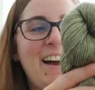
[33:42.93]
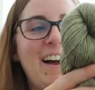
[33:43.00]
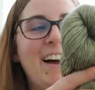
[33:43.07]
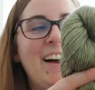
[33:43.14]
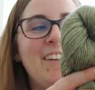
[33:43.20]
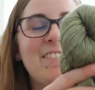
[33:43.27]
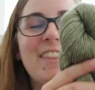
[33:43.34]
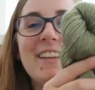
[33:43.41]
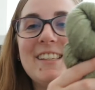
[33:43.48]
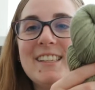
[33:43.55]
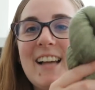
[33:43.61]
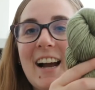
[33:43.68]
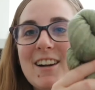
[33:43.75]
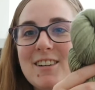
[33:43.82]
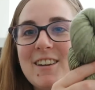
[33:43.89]
Um, this is
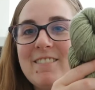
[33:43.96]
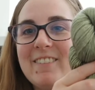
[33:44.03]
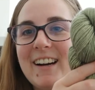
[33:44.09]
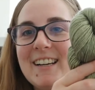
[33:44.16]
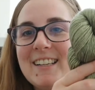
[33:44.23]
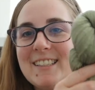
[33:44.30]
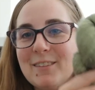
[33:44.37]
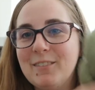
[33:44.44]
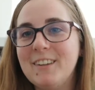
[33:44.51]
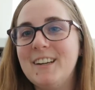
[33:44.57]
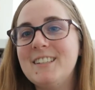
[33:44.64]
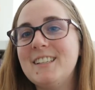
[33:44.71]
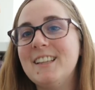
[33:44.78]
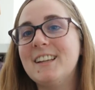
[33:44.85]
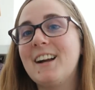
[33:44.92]
actually very similar
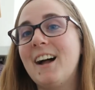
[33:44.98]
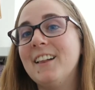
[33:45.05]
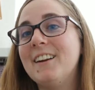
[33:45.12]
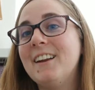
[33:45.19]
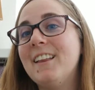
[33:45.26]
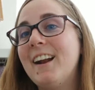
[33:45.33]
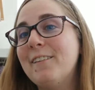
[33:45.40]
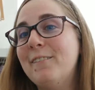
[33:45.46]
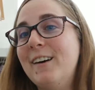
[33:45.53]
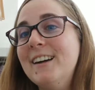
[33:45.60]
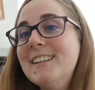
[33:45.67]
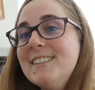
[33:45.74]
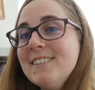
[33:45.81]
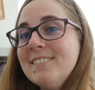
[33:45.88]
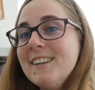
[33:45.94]
to the color that I
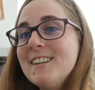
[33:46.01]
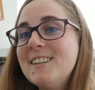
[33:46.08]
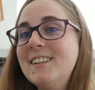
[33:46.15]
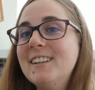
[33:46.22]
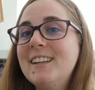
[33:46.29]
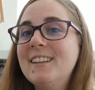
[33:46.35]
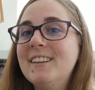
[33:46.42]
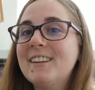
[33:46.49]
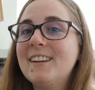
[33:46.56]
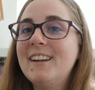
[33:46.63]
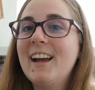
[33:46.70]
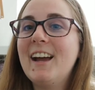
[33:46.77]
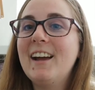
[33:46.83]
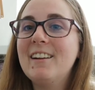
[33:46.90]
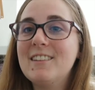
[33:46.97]
was originally looking
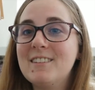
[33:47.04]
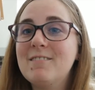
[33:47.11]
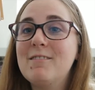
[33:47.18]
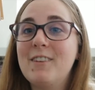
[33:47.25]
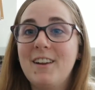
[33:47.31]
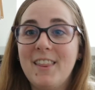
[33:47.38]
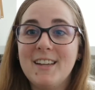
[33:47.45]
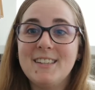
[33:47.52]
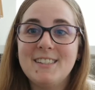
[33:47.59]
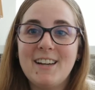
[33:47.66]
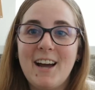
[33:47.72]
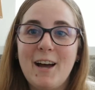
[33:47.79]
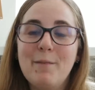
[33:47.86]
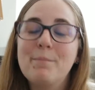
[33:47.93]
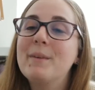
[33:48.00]
at for this
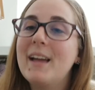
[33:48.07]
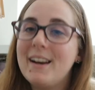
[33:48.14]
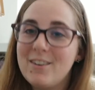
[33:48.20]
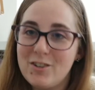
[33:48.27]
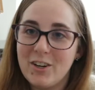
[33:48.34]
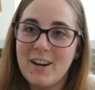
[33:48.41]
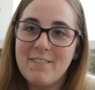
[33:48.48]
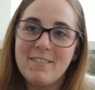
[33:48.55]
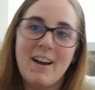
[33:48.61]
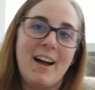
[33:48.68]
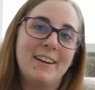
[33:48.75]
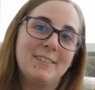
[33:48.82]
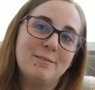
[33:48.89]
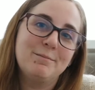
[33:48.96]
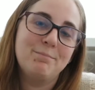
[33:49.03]
top and should have
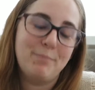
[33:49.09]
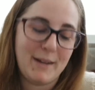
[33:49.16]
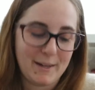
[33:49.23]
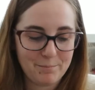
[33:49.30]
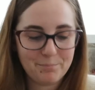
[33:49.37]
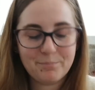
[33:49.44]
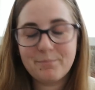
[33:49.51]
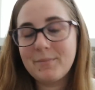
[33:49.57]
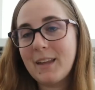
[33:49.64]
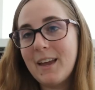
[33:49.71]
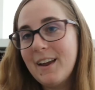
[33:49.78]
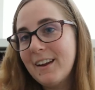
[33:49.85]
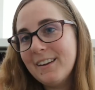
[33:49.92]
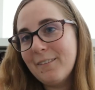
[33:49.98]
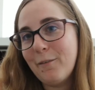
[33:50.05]
gotten, but
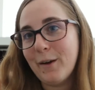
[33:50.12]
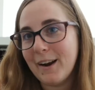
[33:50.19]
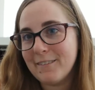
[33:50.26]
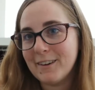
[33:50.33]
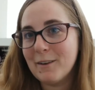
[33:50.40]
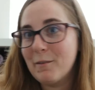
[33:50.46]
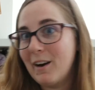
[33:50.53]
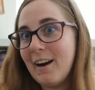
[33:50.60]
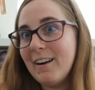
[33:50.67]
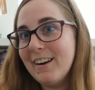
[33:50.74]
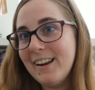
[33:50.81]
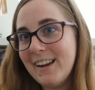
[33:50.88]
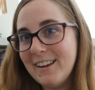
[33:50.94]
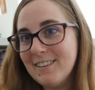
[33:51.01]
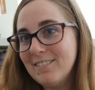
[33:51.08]
whatever. We
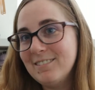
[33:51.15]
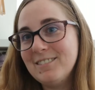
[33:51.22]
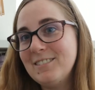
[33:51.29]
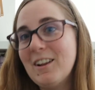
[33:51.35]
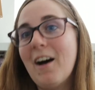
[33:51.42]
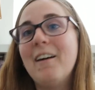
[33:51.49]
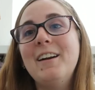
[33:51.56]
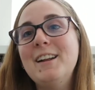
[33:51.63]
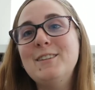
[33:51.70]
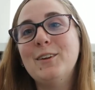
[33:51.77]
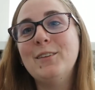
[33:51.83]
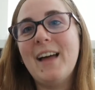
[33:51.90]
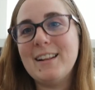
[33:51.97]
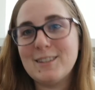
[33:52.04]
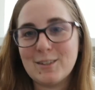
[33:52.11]
already, already
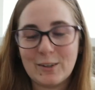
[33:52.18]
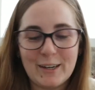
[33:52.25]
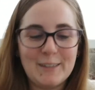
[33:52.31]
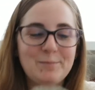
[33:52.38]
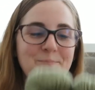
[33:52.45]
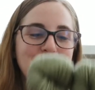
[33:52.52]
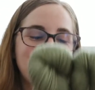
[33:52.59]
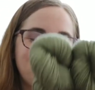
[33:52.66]
told that story.